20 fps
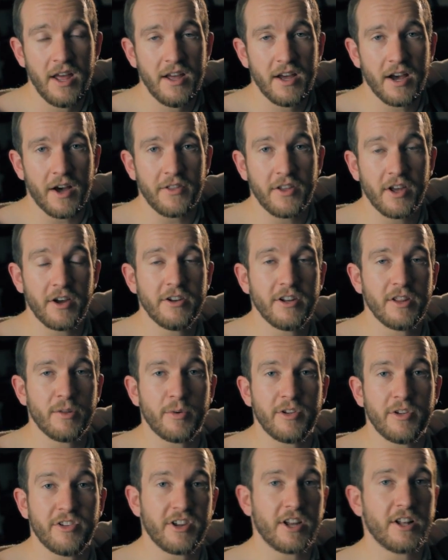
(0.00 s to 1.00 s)
And the idea that
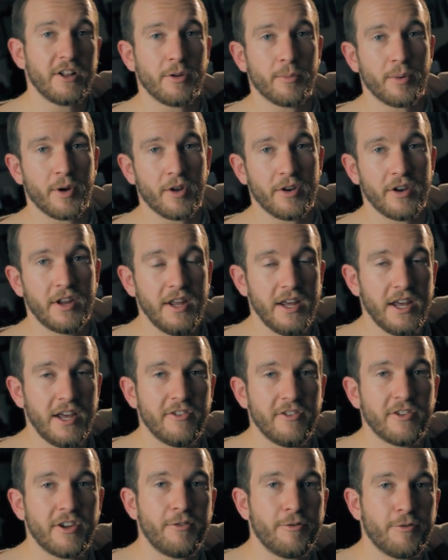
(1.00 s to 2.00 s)
we settled upon is
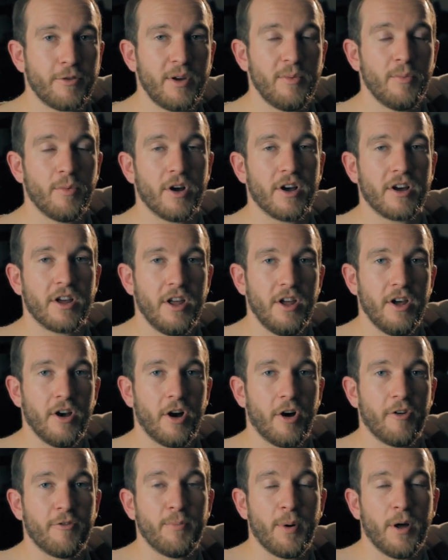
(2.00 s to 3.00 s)
a framework
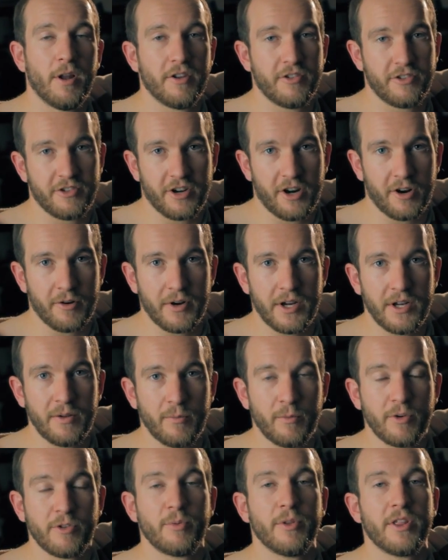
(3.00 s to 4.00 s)
of polystyrene,
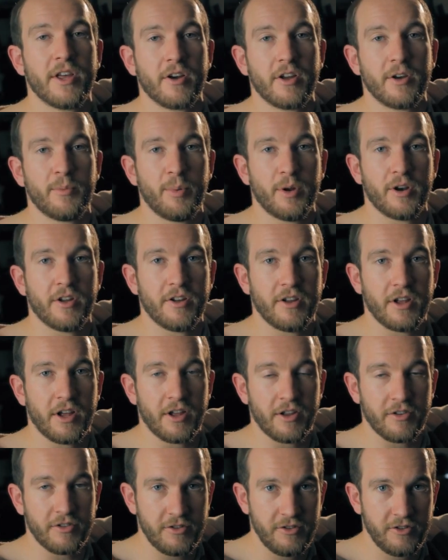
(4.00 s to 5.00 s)
which we're then going to put
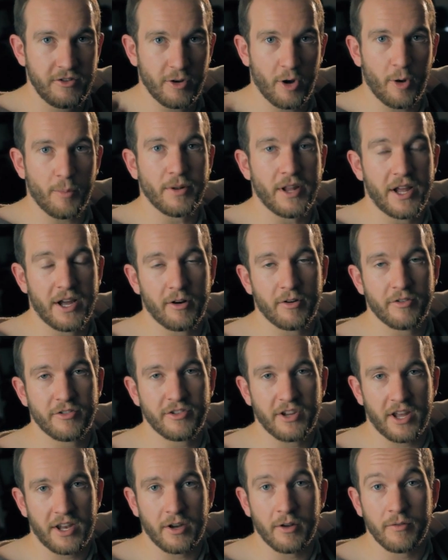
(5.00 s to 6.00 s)
a top layer of
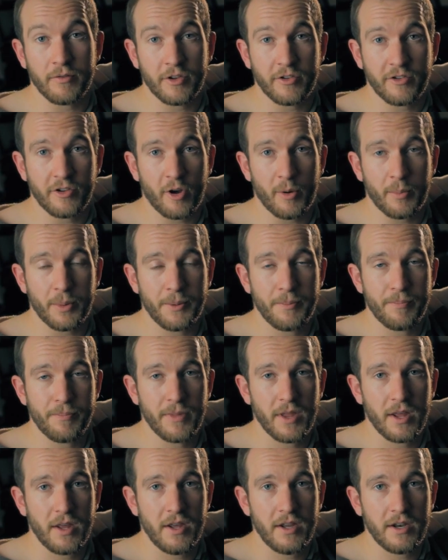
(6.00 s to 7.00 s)
sand over the top.
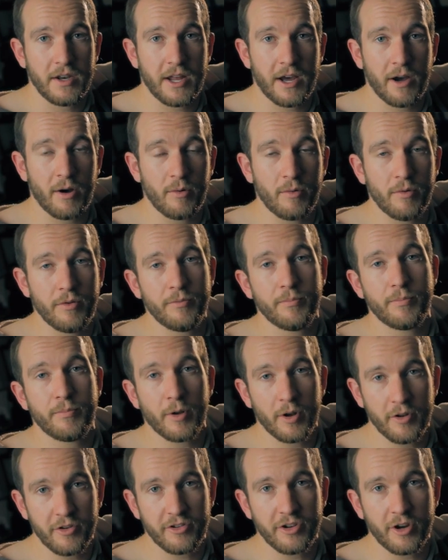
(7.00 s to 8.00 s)
Now,
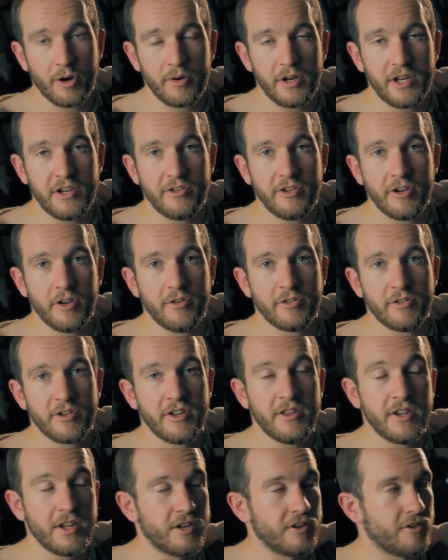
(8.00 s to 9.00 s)
polystyrene is used in
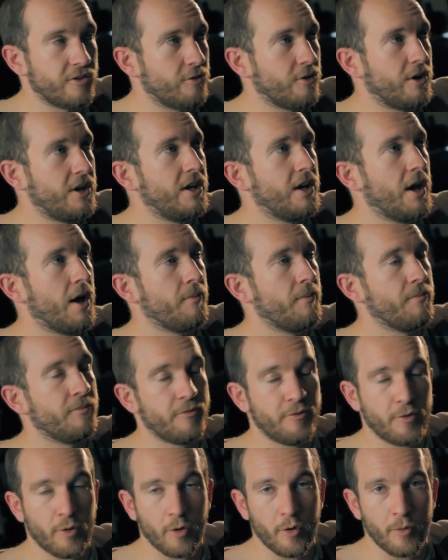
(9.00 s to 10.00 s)
the industry
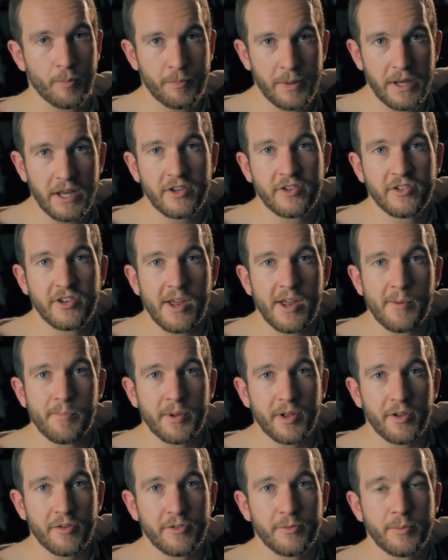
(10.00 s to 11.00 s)
for big set
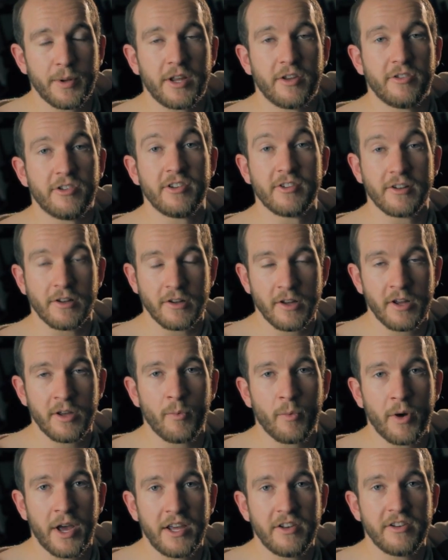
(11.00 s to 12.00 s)
builds because it's
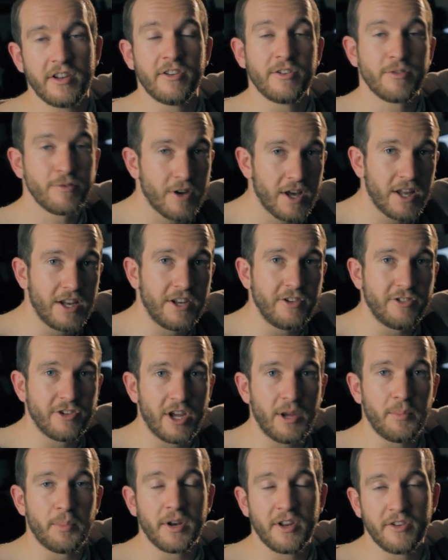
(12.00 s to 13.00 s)
lightweight, it's fairly
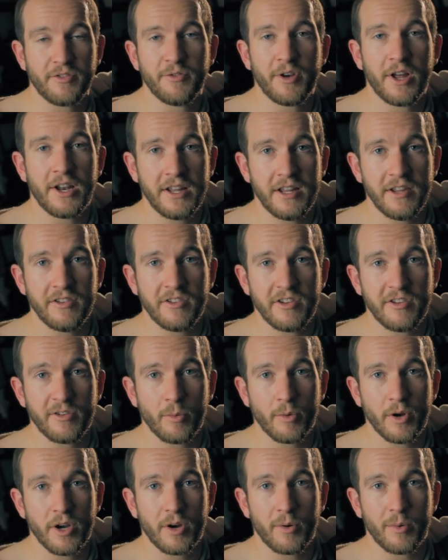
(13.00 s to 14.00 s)
cheap, and it's fairly easy to
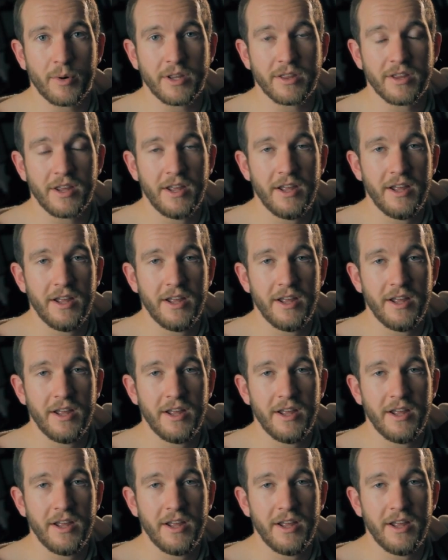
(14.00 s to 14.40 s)
work with.